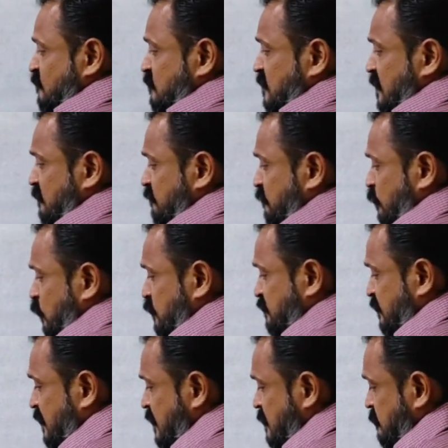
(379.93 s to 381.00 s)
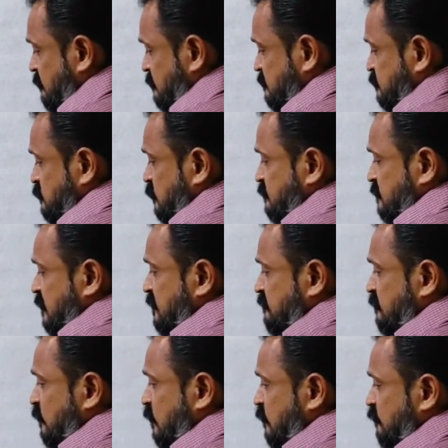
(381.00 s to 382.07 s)
Then 4 3, so 3
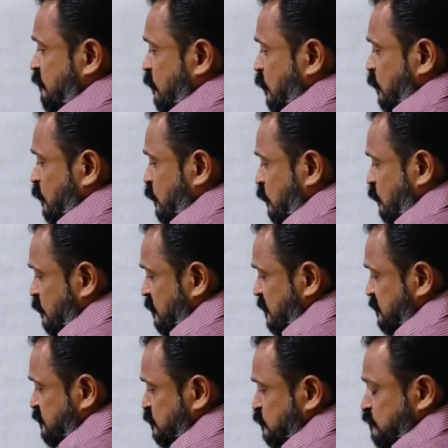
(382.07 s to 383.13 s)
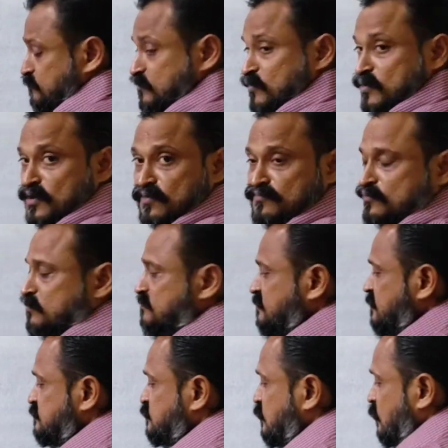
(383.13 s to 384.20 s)
4. 4 2 is 2 4 or 4
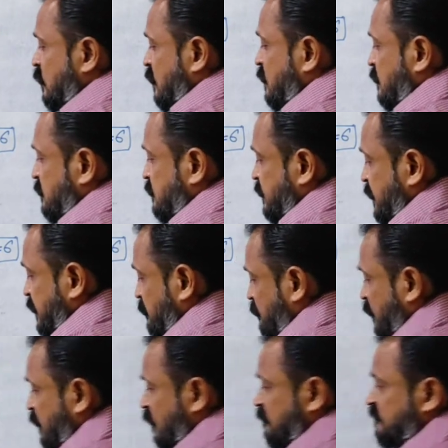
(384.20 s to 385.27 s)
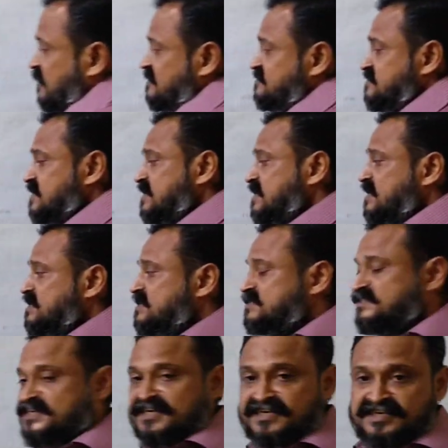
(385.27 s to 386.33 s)
3. So the number of
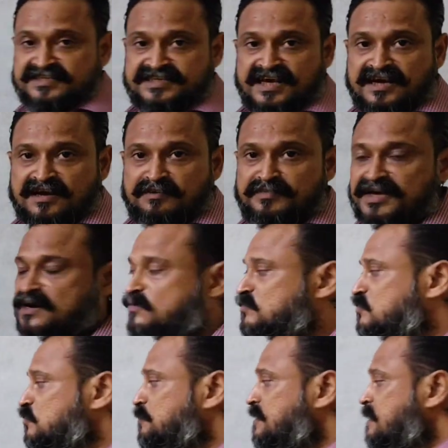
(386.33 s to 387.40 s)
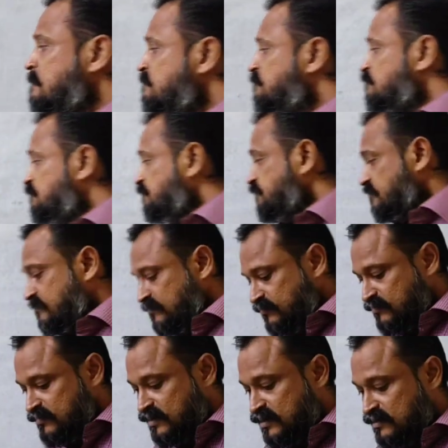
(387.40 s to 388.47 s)
instantaneous centers are coming out to be
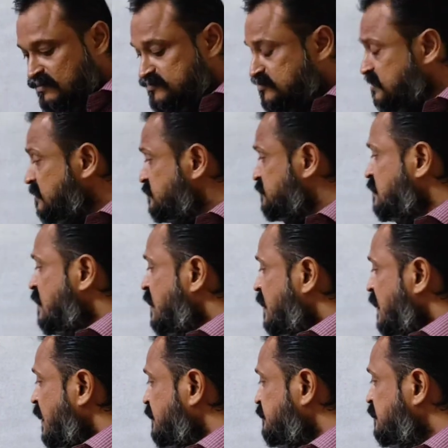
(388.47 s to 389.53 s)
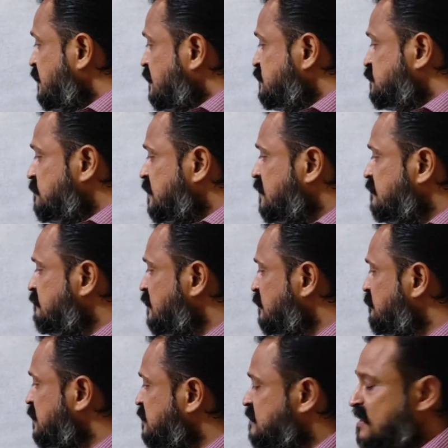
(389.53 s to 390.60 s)
6, and these many
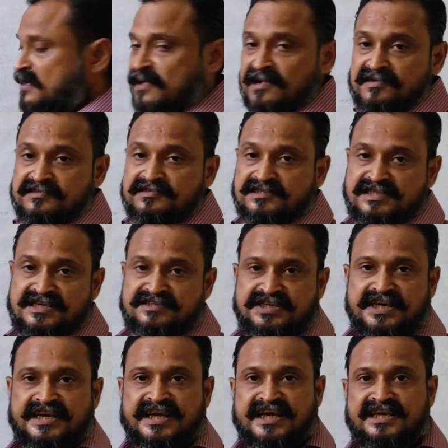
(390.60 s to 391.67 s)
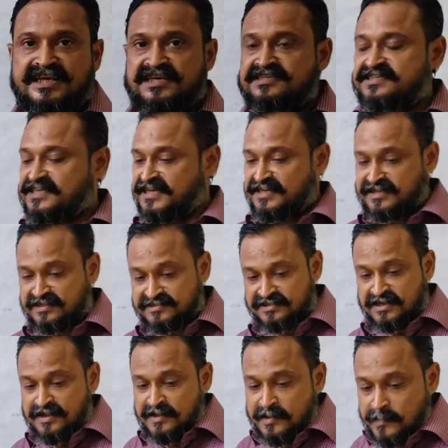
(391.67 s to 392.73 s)
will be the instantaneous
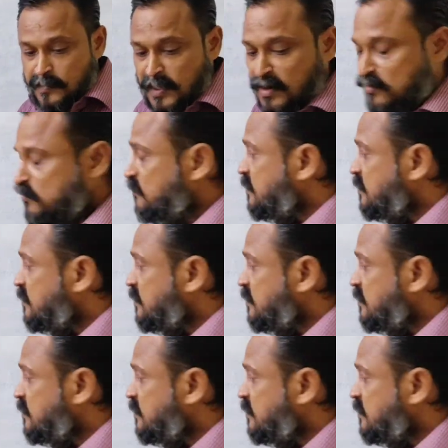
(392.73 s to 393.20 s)
centers. Now